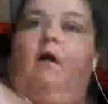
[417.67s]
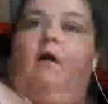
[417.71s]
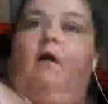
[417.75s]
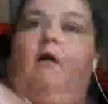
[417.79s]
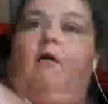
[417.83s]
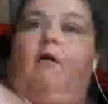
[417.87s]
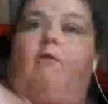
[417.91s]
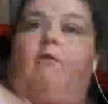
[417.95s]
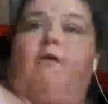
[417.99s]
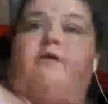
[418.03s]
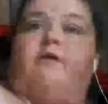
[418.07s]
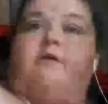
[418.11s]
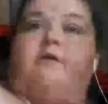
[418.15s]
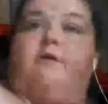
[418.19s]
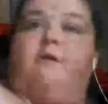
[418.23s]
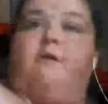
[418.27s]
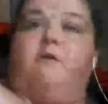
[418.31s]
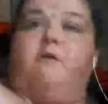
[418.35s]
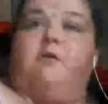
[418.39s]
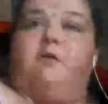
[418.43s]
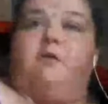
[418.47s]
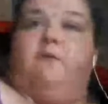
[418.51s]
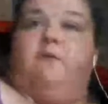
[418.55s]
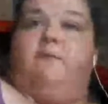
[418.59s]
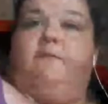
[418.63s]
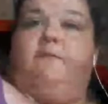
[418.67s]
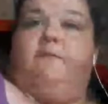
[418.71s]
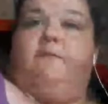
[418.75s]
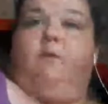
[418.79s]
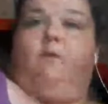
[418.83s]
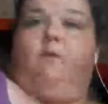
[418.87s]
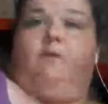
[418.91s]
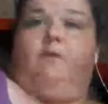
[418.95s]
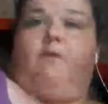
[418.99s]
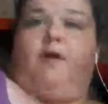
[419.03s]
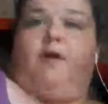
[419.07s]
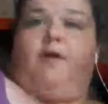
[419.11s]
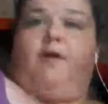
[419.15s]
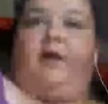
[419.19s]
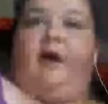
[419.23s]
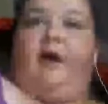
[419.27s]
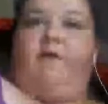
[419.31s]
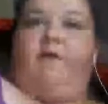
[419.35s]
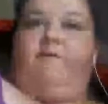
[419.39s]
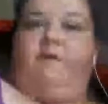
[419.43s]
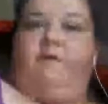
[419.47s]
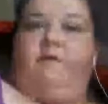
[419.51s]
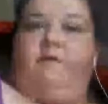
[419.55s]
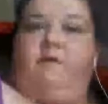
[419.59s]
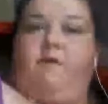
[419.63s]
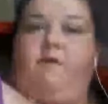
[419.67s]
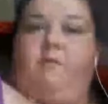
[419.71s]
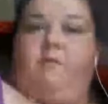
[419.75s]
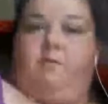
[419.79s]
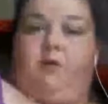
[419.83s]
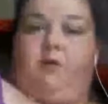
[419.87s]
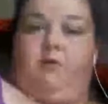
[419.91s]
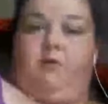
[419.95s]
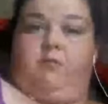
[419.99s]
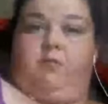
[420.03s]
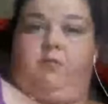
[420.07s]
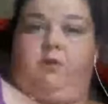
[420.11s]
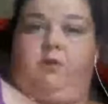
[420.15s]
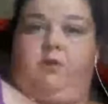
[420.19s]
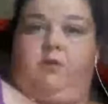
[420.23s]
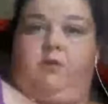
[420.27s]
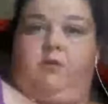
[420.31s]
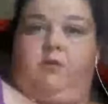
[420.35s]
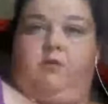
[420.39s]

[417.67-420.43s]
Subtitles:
Alright, so those are the 4 that I've used the most.